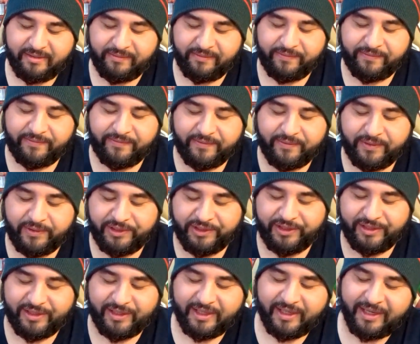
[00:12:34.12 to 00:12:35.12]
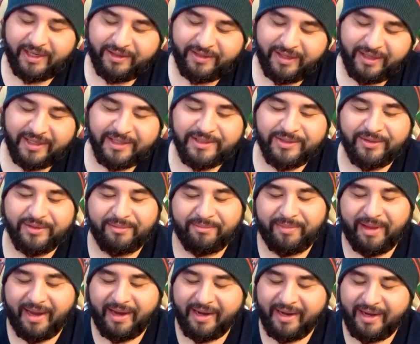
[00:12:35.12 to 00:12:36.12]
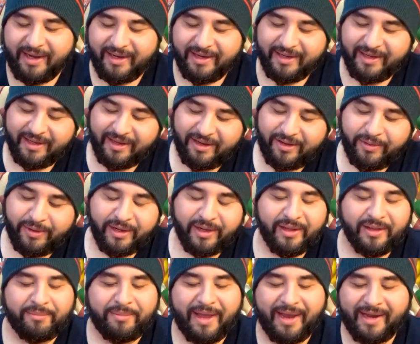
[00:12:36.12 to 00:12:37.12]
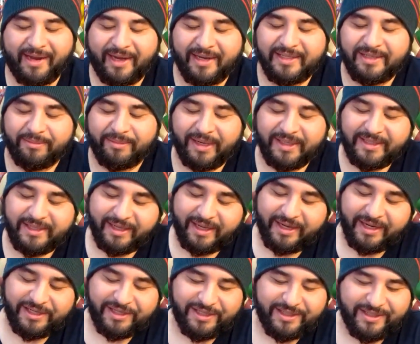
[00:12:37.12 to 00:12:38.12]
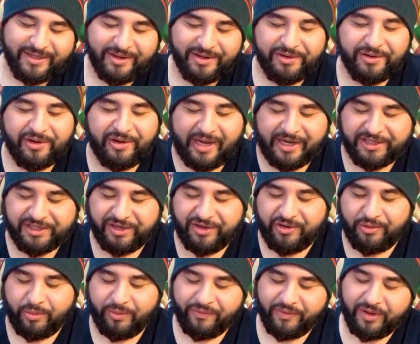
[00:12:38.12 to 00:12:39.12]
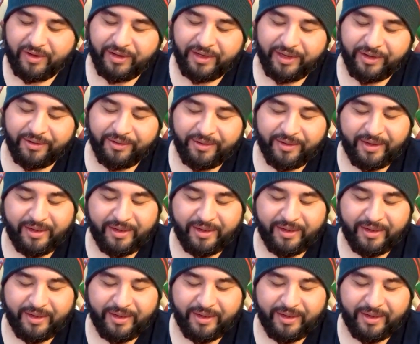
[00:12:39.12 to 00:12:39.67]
Fortunately, I think I saw the back card there. Oh wait, no, the back card is the basic energy, so I don't actually know what we've gotten here.